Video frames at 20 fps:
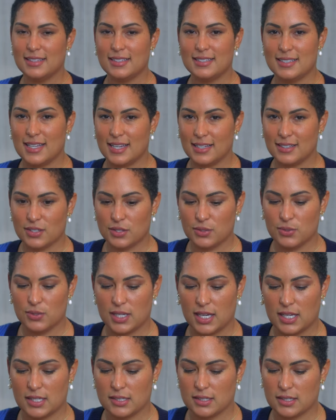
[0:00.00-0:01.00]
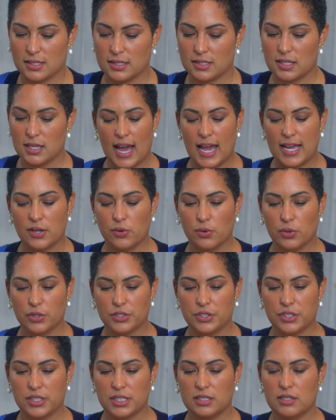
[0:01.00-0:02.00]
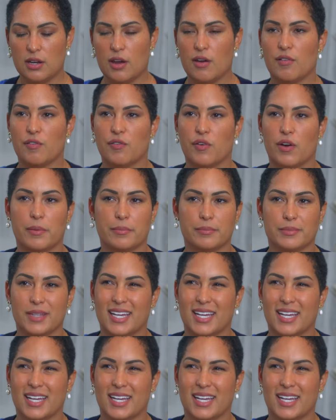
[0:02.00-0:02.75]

these dang suitcases. I ordered it from